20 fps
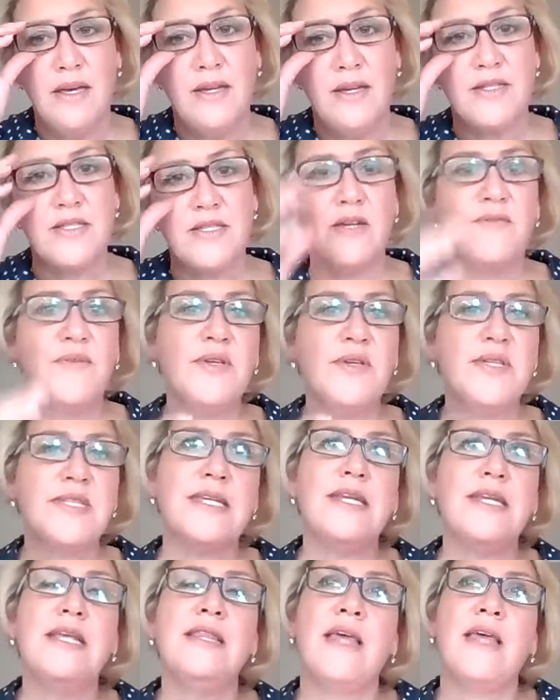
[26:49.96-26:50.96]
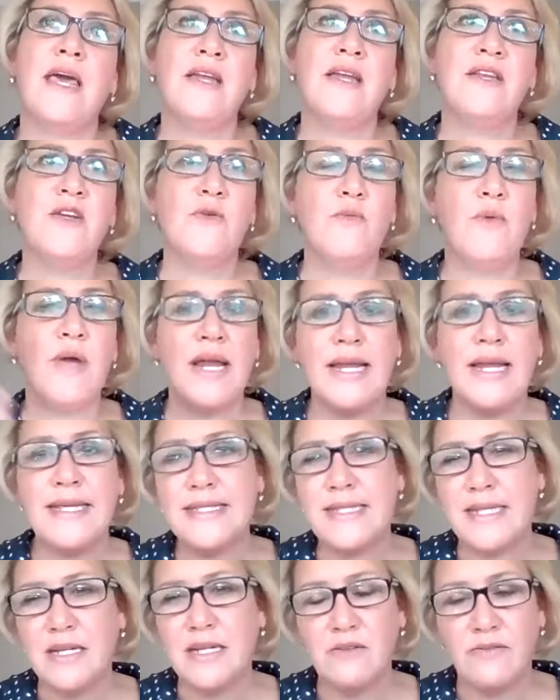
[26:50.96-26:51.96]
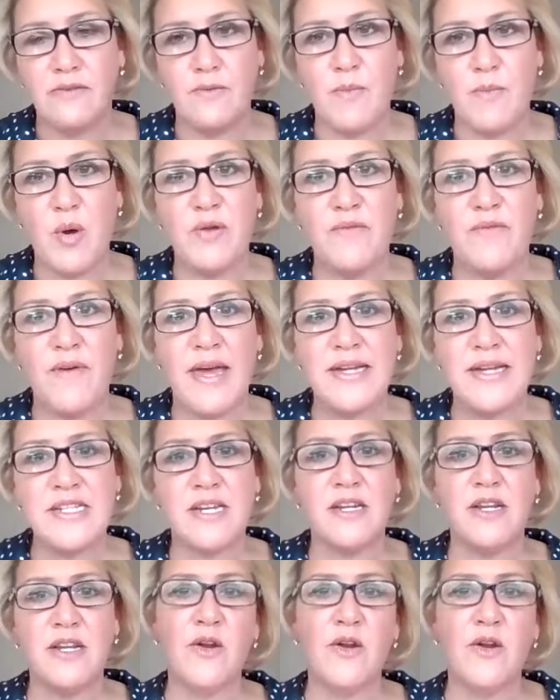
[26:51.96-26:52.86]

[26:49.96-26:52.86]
So if you're sitting there and you're really stuck for motivation,